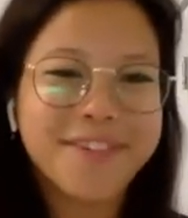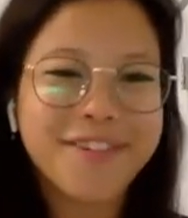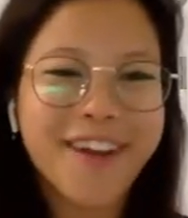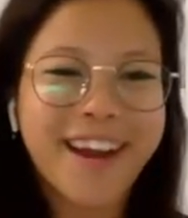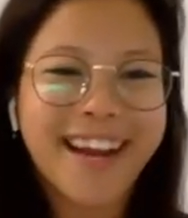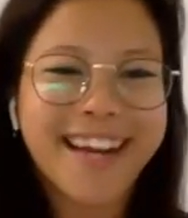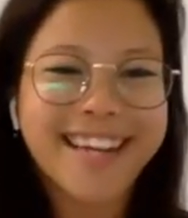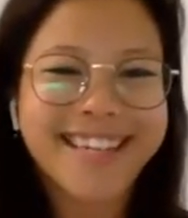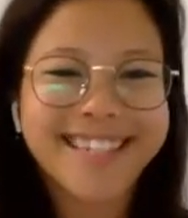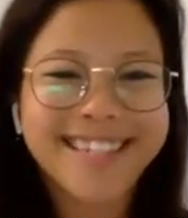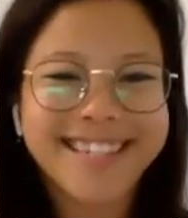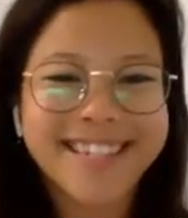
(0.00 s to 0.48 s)

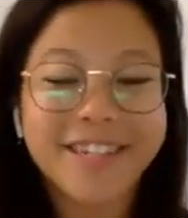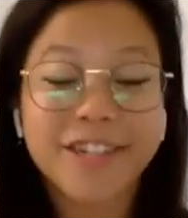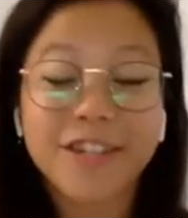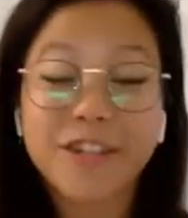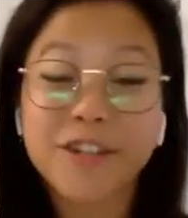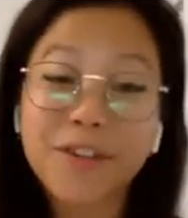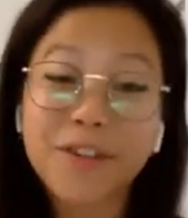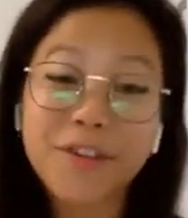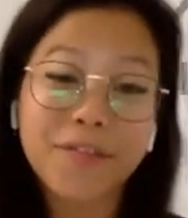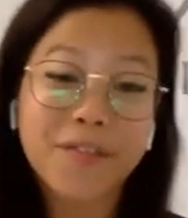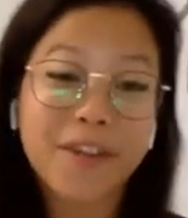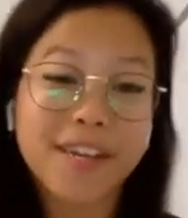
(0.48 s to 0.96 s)
Great, you're
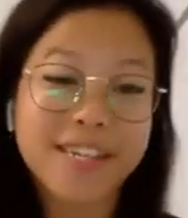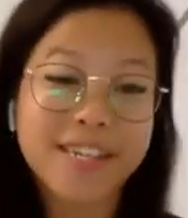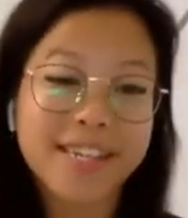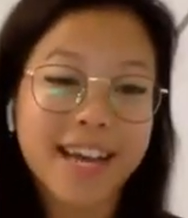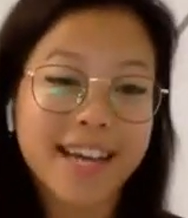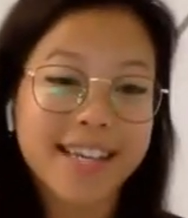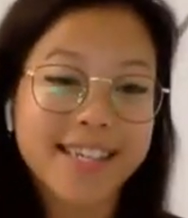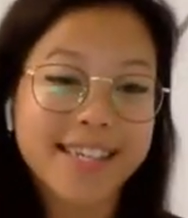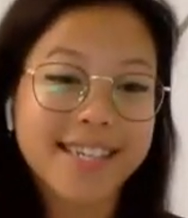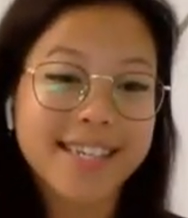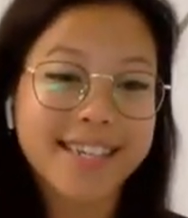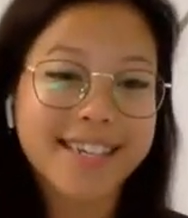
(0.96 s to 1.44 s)
doing
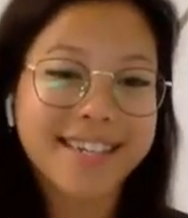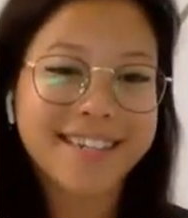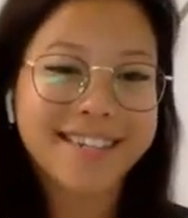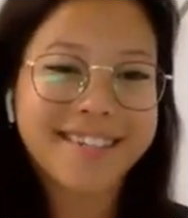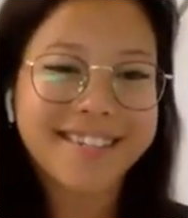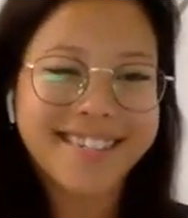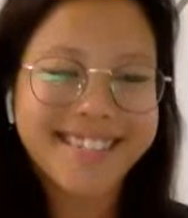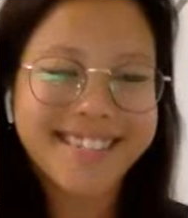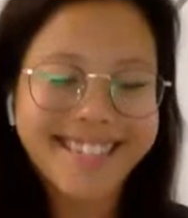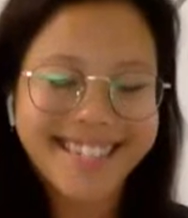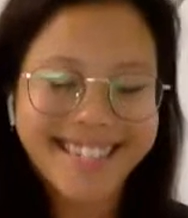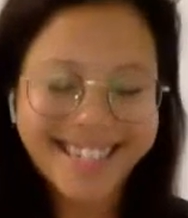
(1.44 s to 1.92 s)
fantastic.
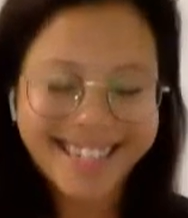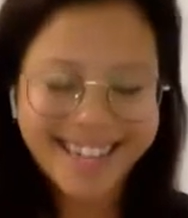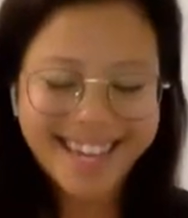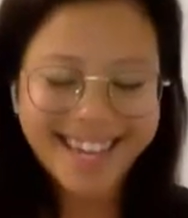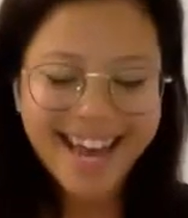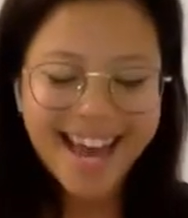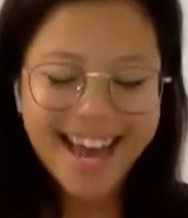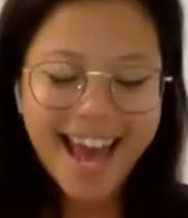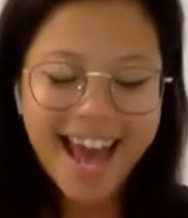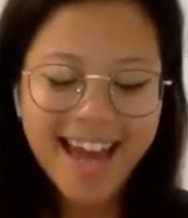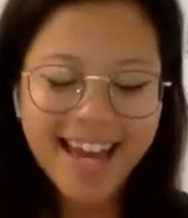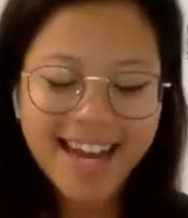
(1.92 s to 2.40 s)

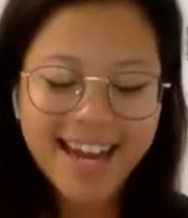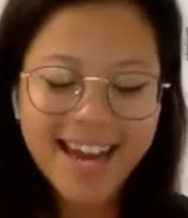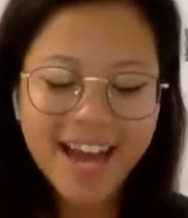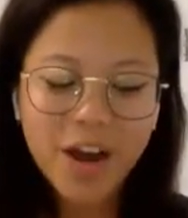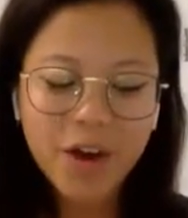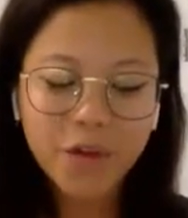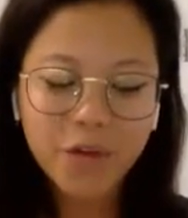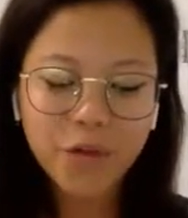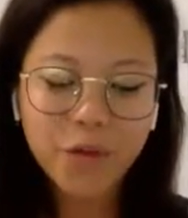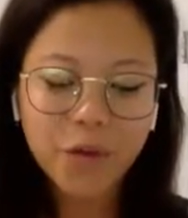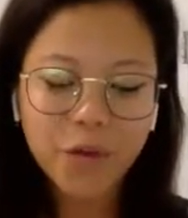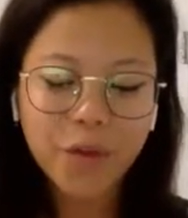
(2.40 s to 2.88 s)
And
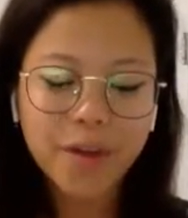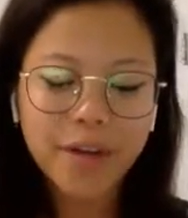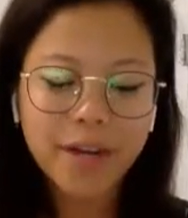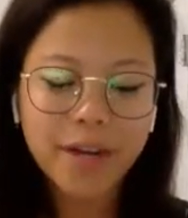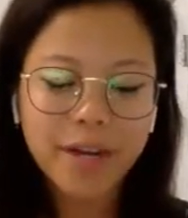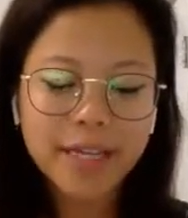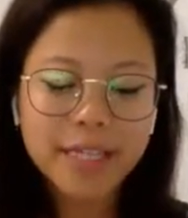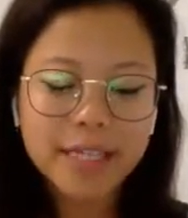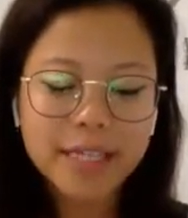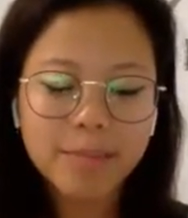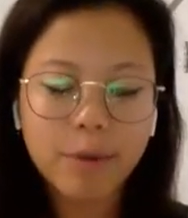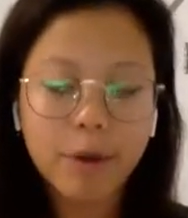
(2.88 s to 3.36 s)
now for the
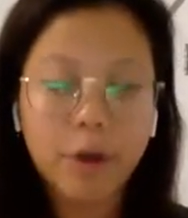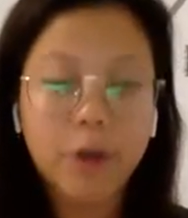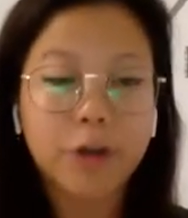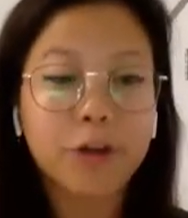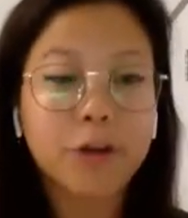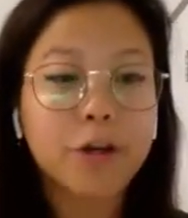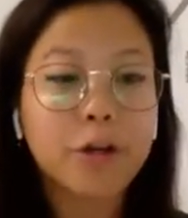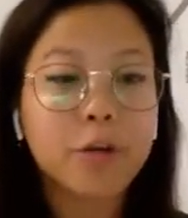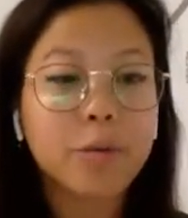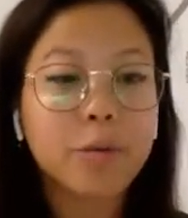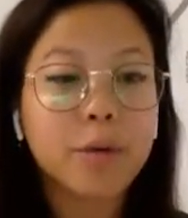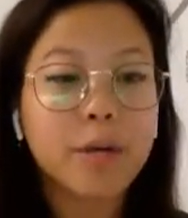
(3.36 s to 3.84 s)
next part,
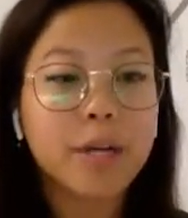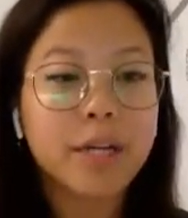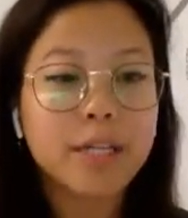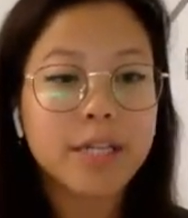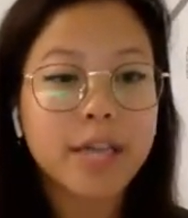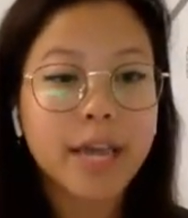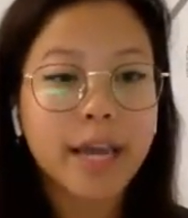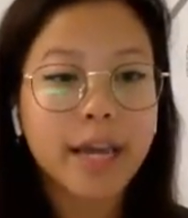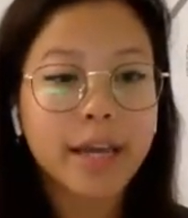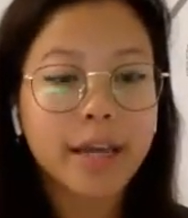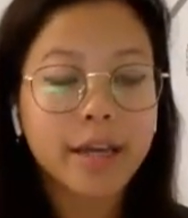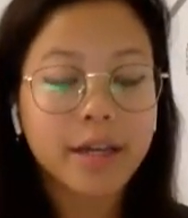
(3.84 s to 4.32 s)
you're going to want
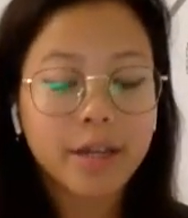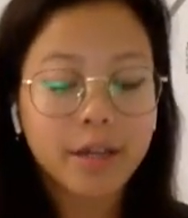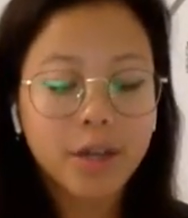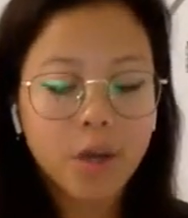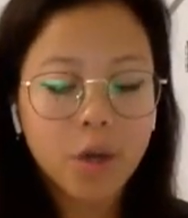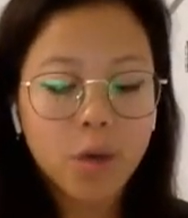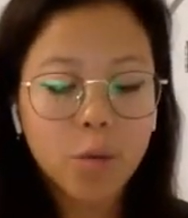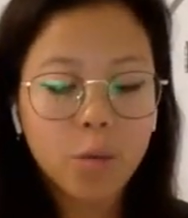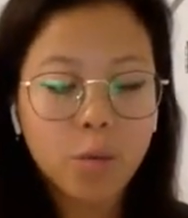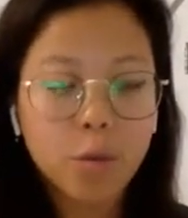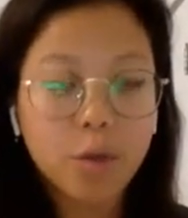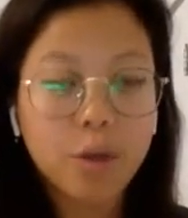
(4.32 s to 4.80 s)
to take
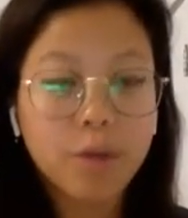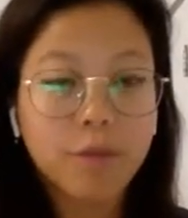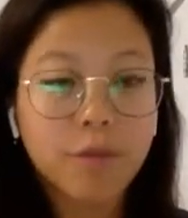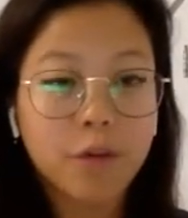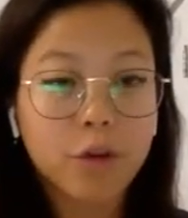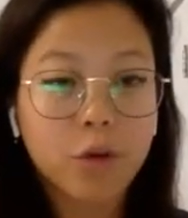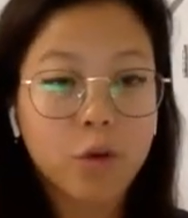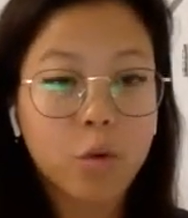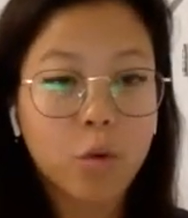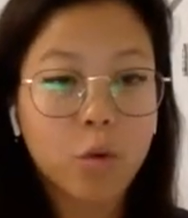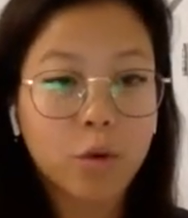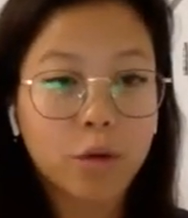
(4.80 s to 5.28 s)
one of
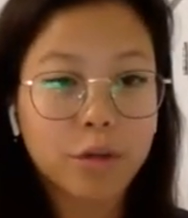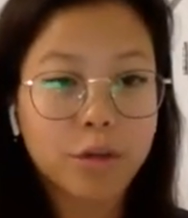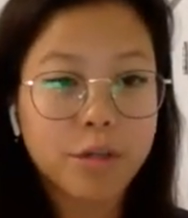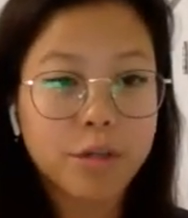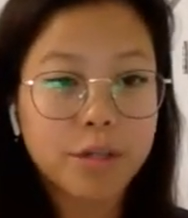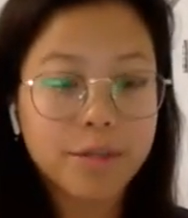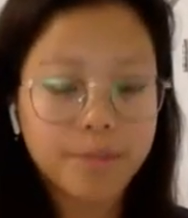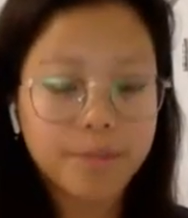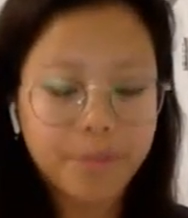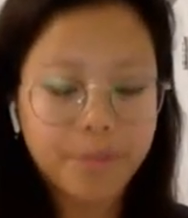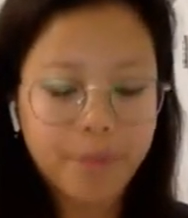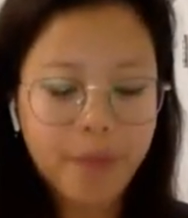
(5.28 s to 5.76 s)
your corners
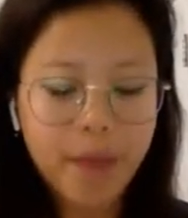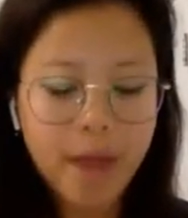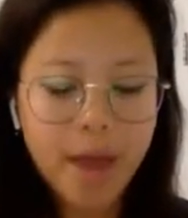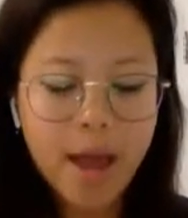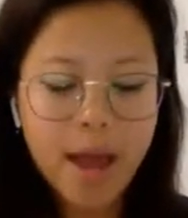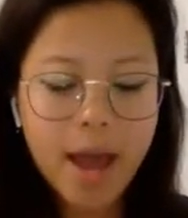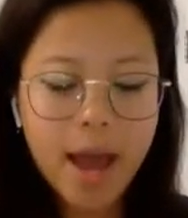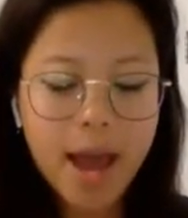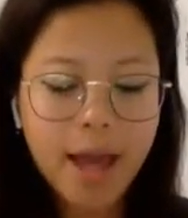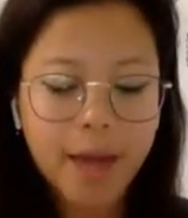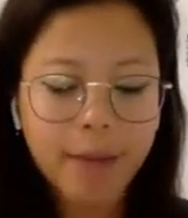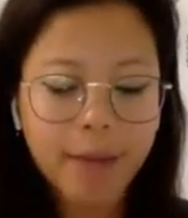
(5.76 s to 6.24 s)

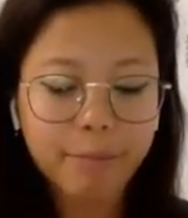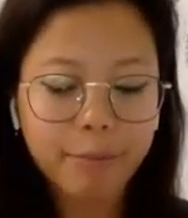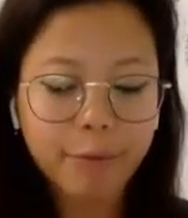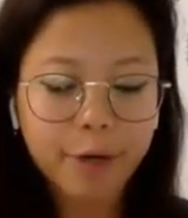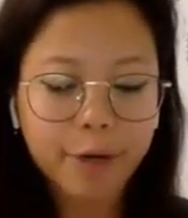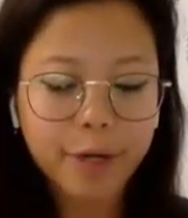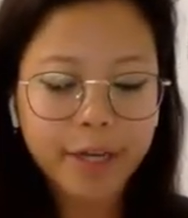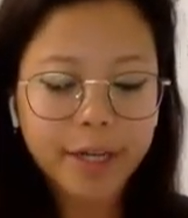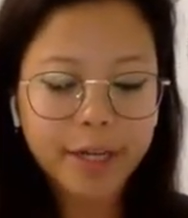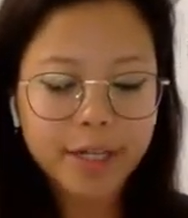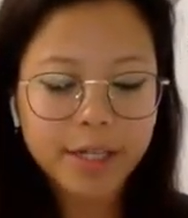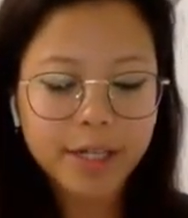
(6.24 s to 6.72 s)
and
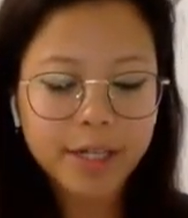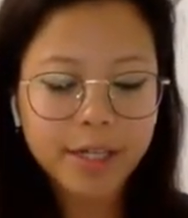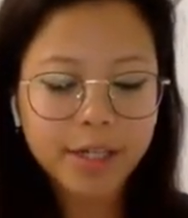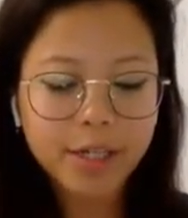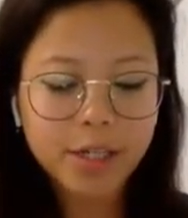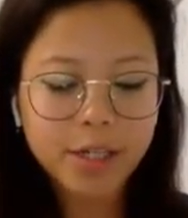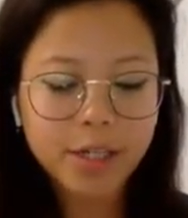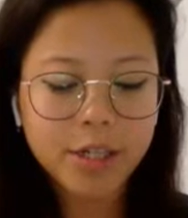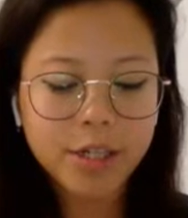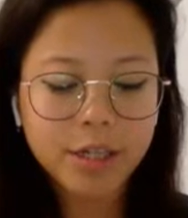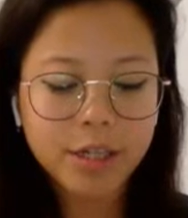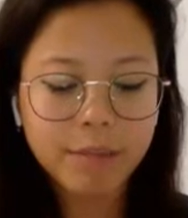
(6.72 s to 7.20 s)
bring it
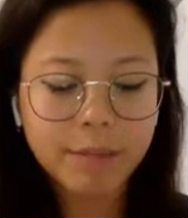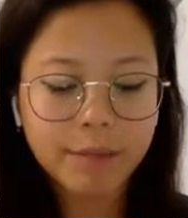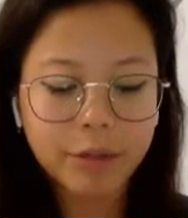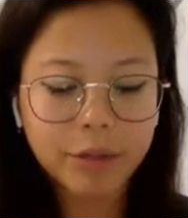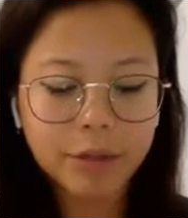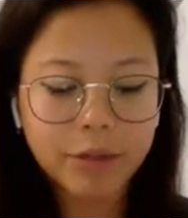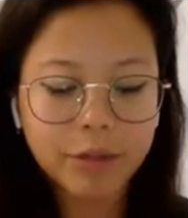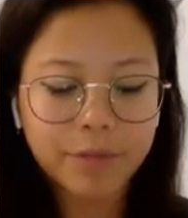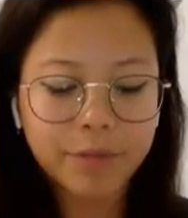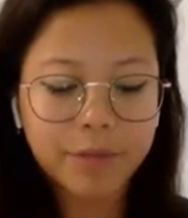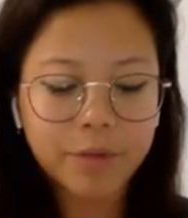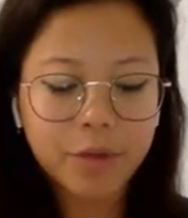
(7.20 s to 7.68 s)
to the
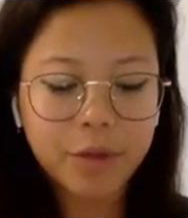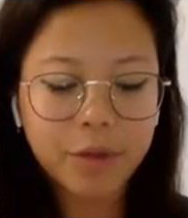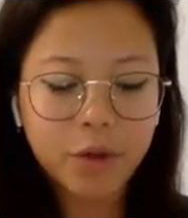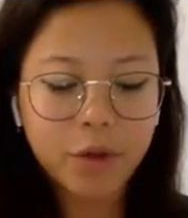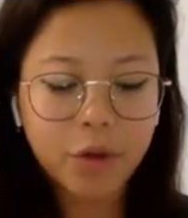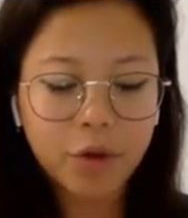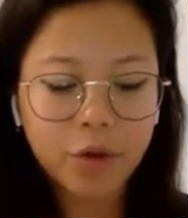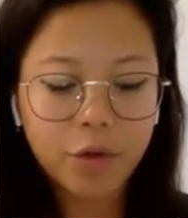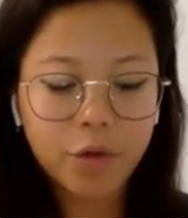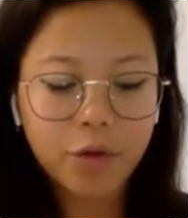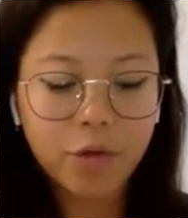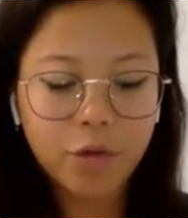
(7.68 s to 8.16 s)
middle
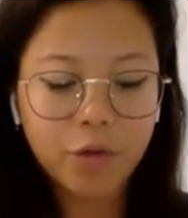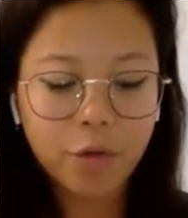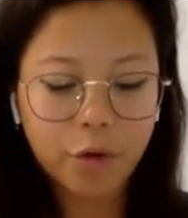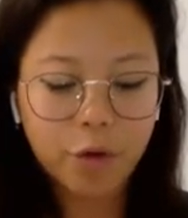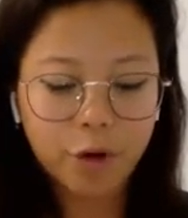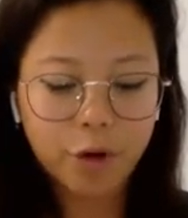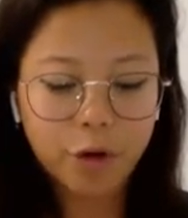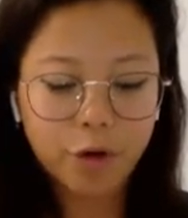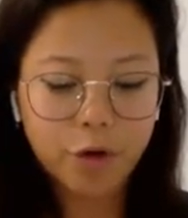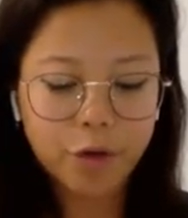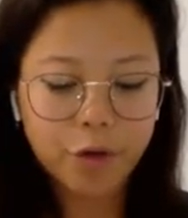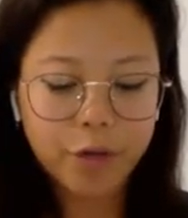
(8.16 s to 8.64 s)
for
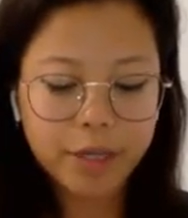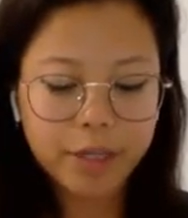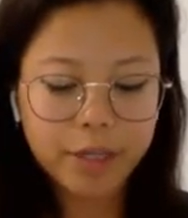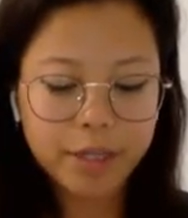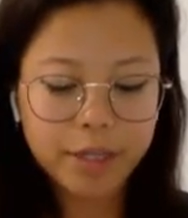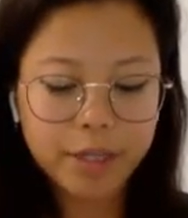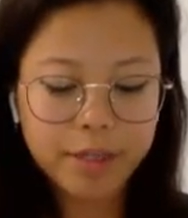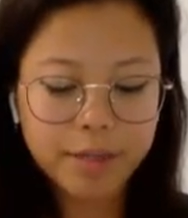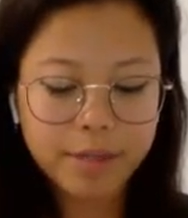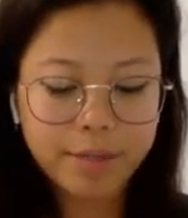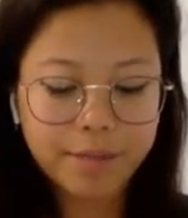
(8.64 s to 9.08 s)
a crease.